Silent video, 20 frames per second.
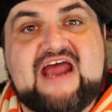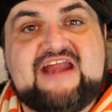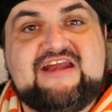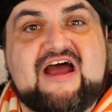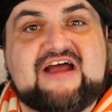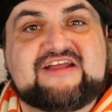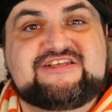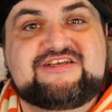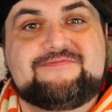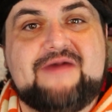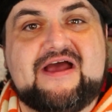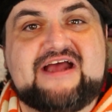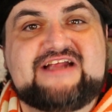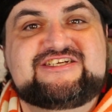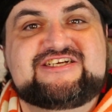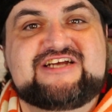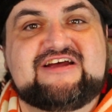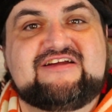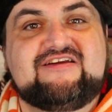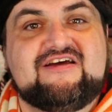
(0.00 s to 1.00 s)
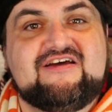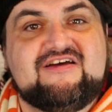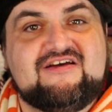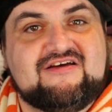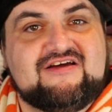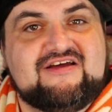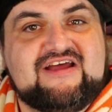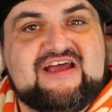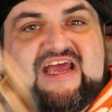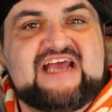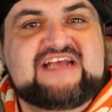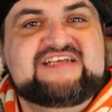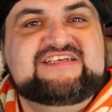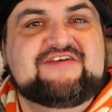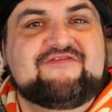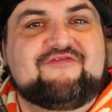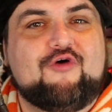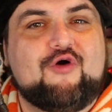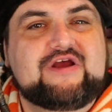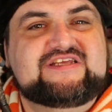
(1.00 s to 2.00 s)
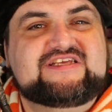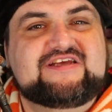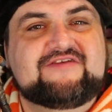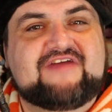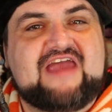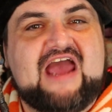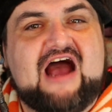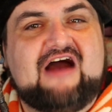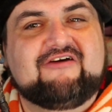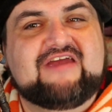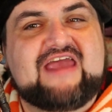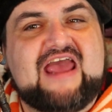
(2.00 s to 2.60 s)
And not to mention, he's the voice of Cal